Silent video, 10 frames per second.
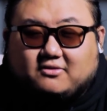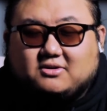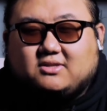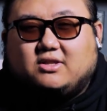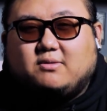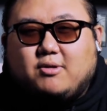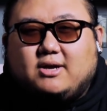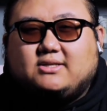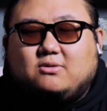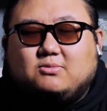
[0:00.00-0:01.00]
First of all, the
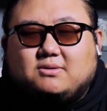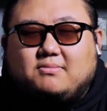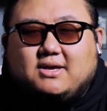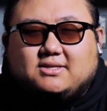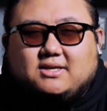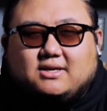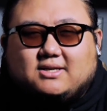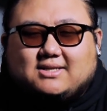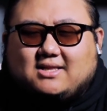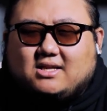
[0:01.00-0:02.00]
breakdown was amazing
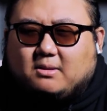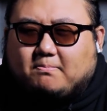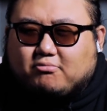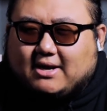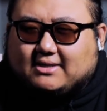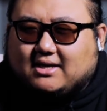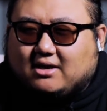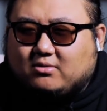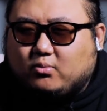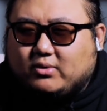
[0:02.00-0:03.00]
because I think the breakdown,